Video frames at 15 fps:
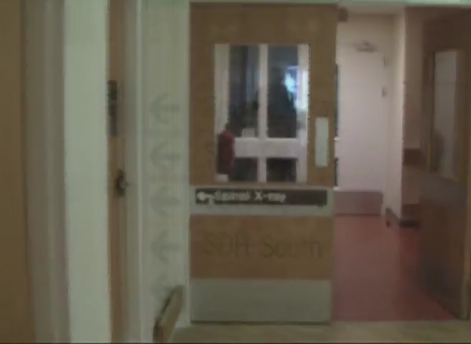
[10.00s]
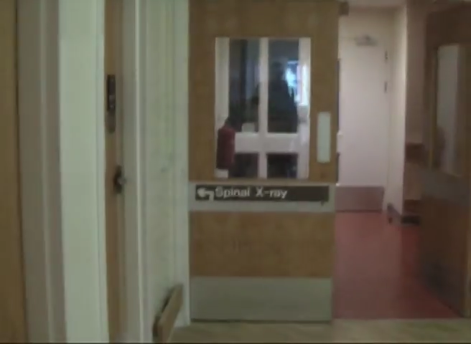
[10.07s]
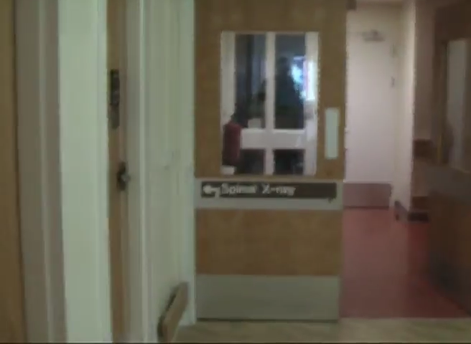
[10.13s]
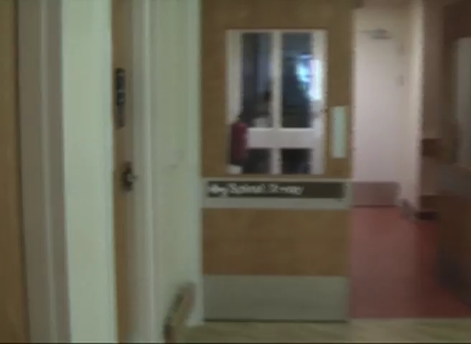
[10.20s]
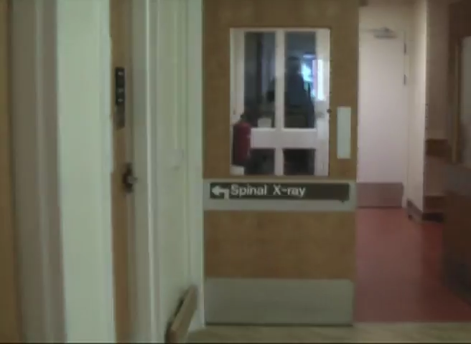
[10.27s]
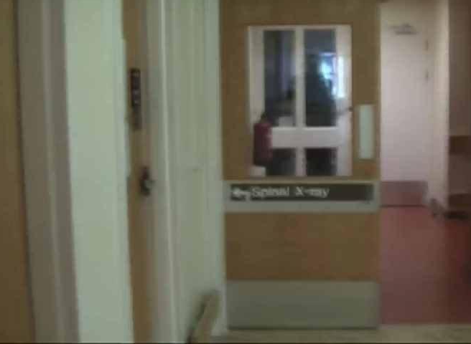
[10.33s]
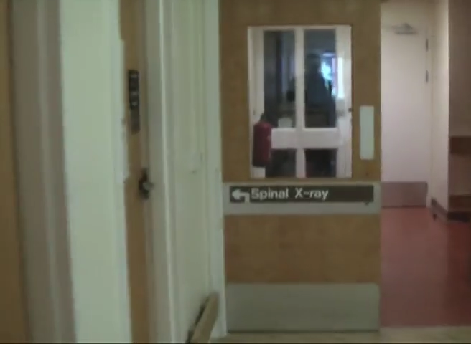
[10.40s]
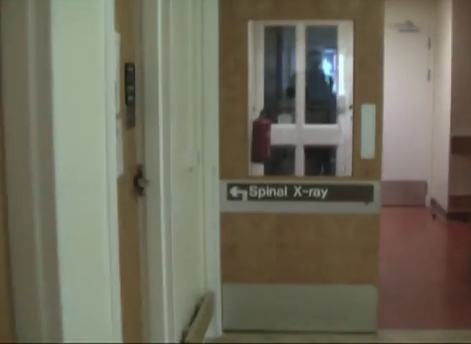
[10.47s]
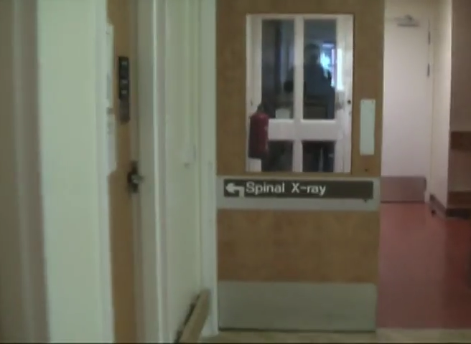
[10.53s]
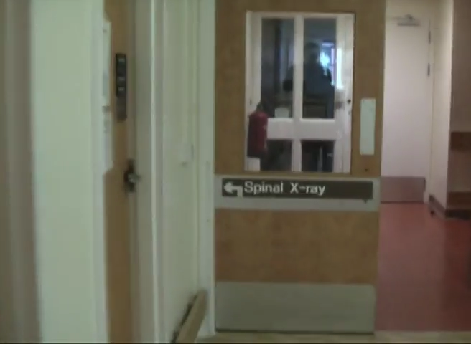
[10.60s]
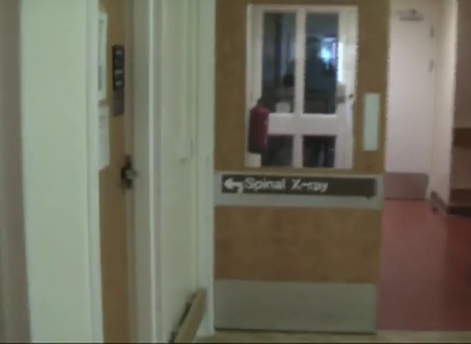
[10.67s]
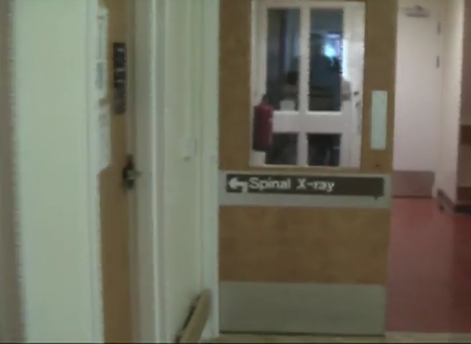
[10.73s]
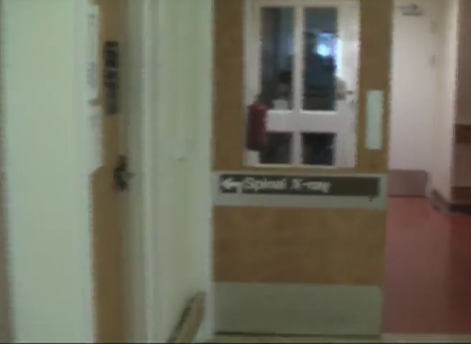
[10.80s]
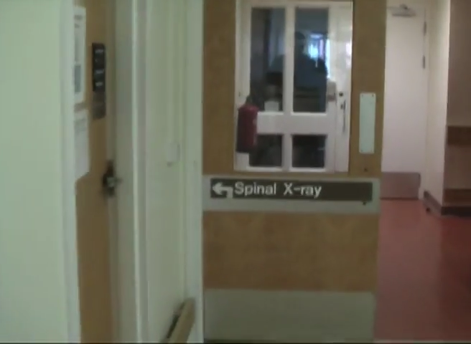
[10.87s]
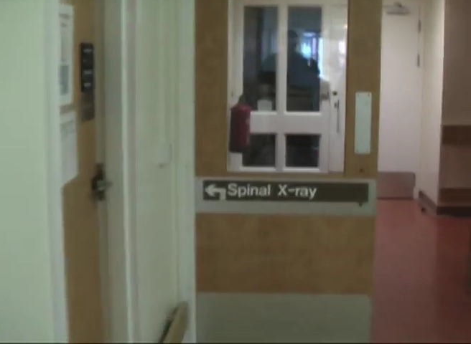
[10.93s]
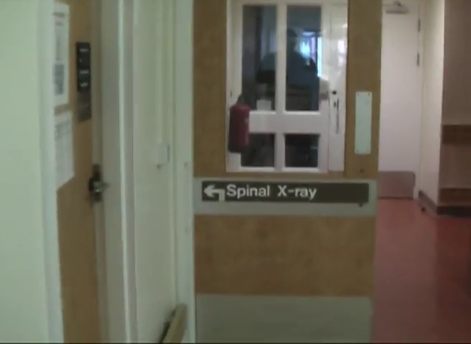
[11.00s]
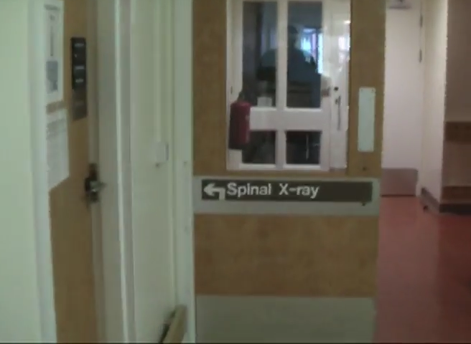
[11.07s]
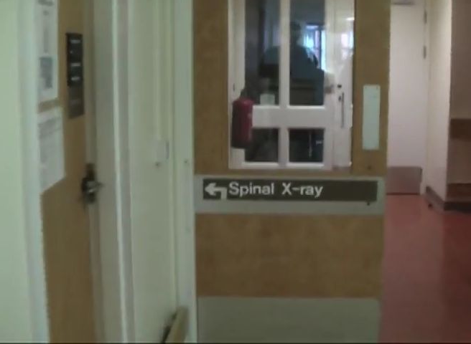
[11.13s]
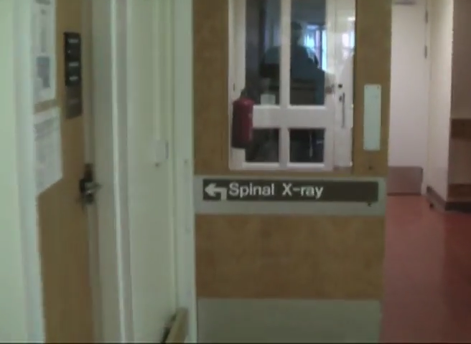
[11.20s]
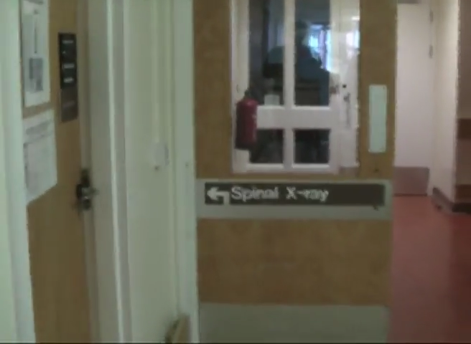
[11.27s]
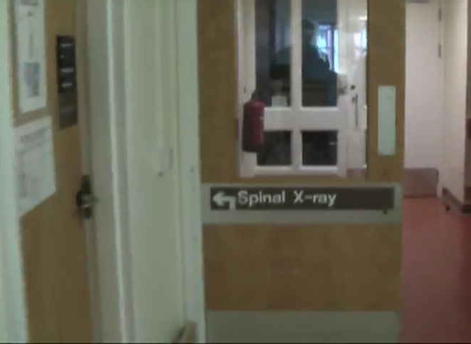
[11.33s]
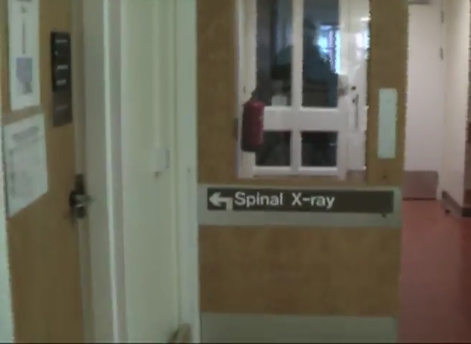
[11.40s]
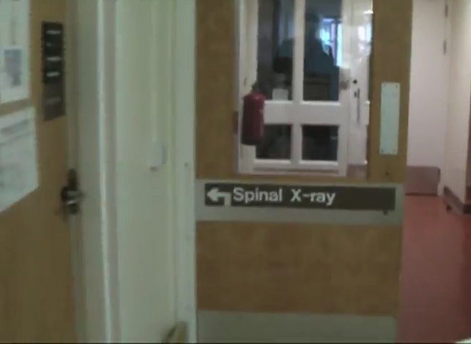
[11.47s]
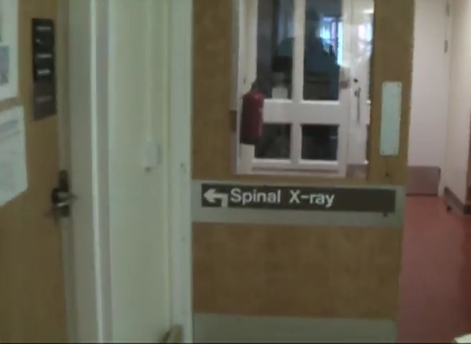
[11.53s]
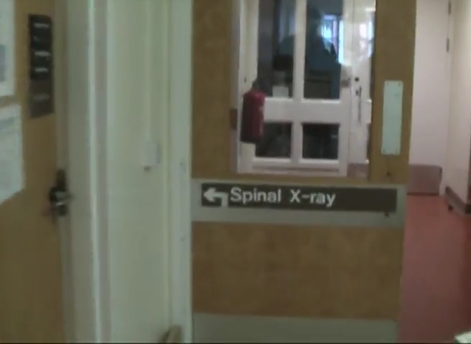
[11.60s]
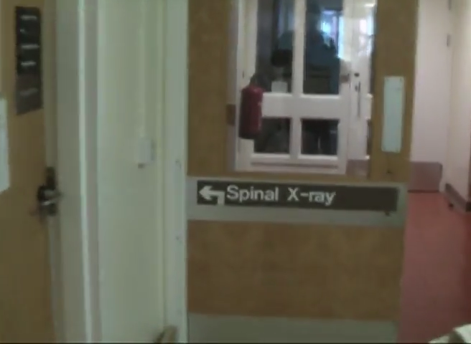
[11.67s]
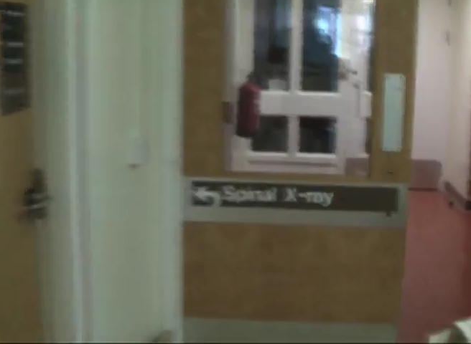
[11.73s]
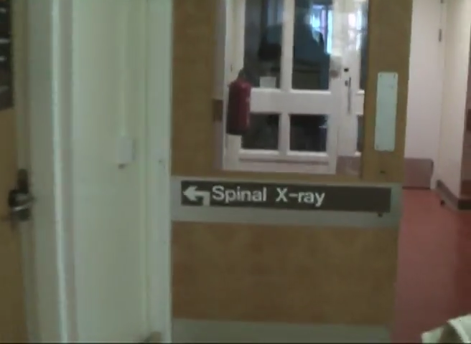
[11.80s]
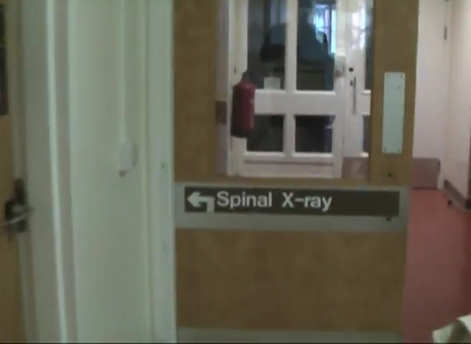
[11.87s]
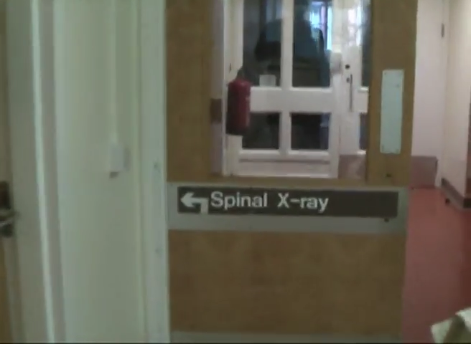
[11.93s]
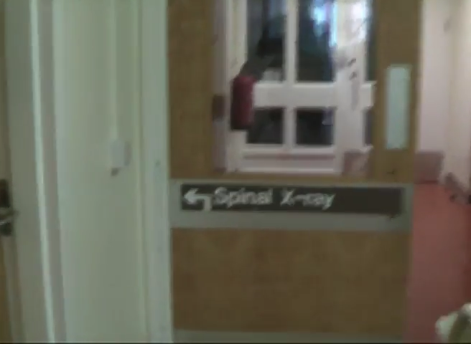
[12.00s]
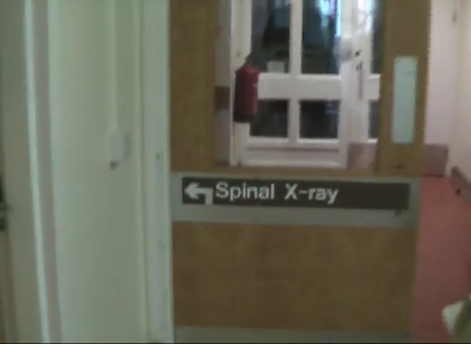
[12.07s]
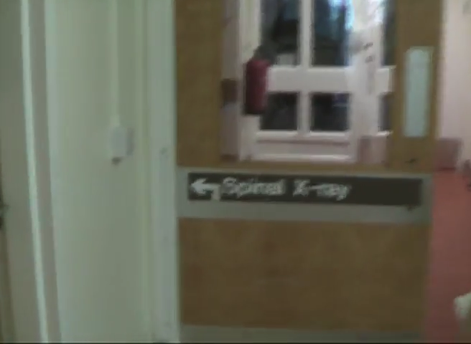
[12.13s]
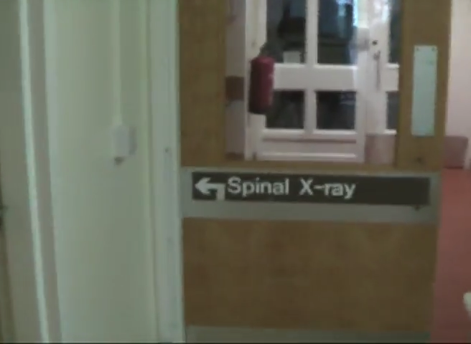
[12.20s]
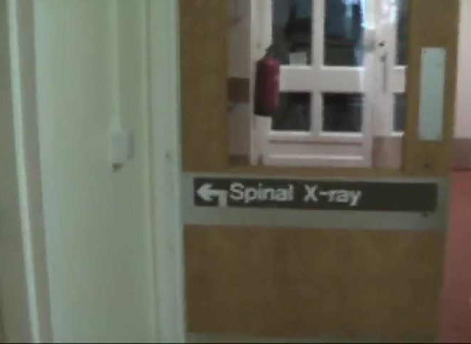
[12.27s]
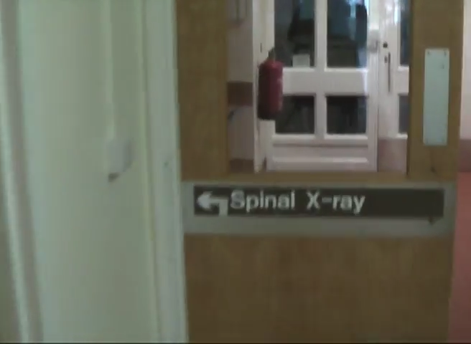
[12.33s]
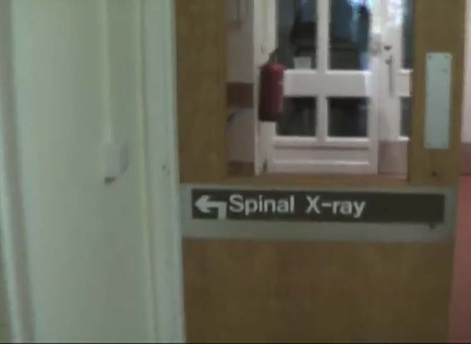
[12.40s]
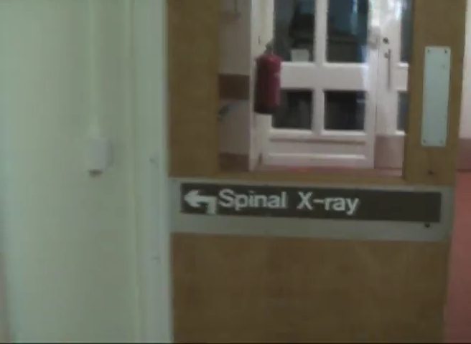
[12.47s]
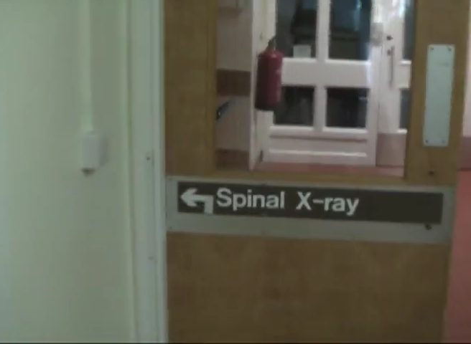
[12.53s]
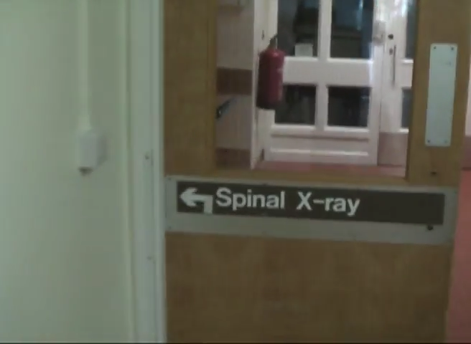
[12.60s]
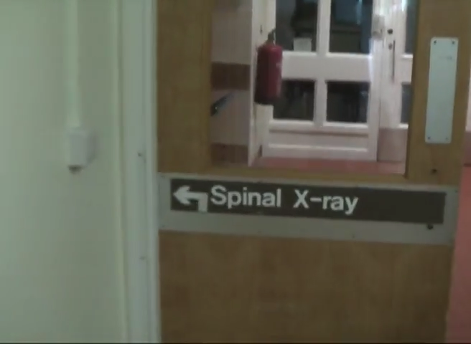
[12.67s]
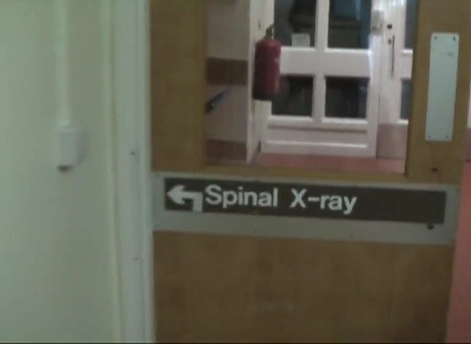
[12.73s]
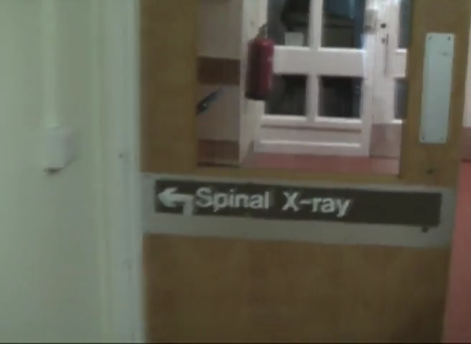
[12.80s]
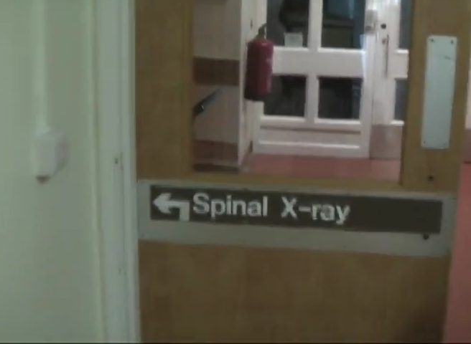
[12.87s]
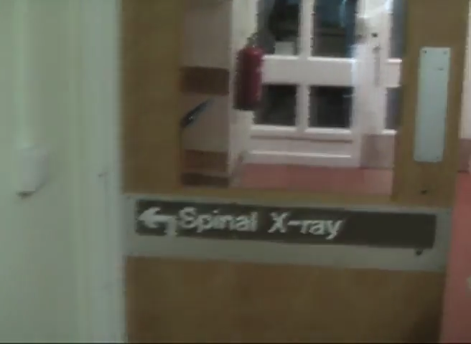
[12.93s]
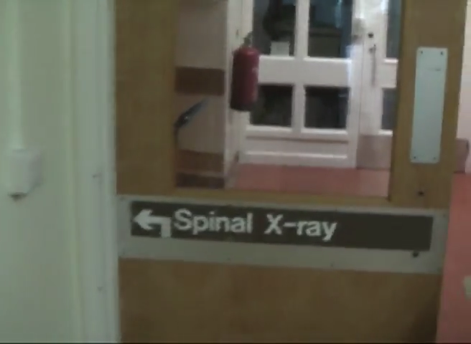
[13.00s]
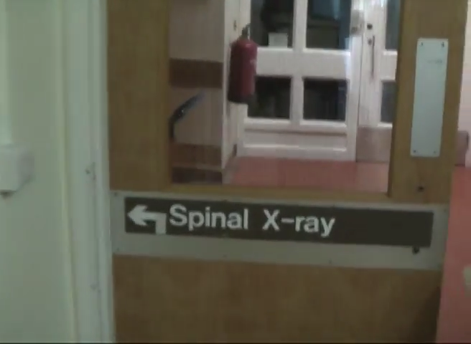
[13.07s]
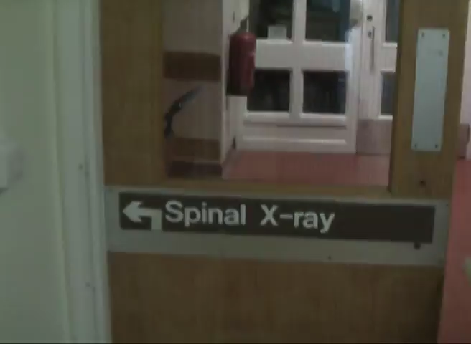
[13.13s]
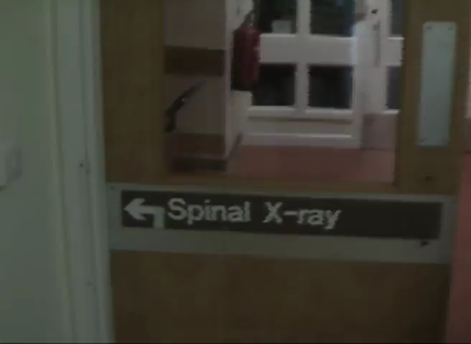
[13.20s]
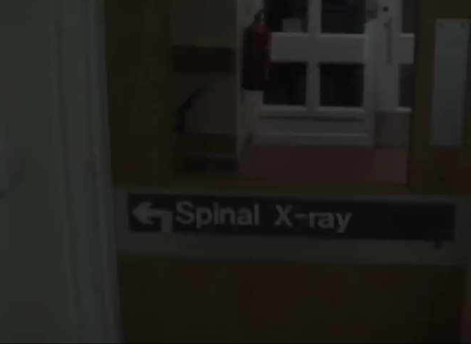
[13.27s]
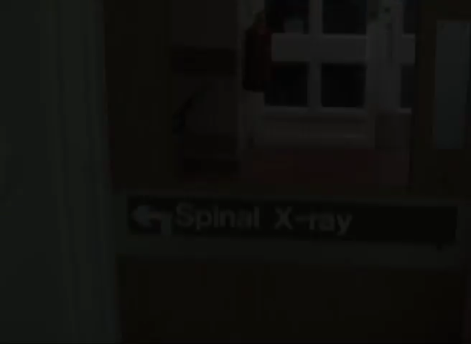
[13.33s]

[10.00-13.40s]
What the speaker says: Nobody's mouth can be seen.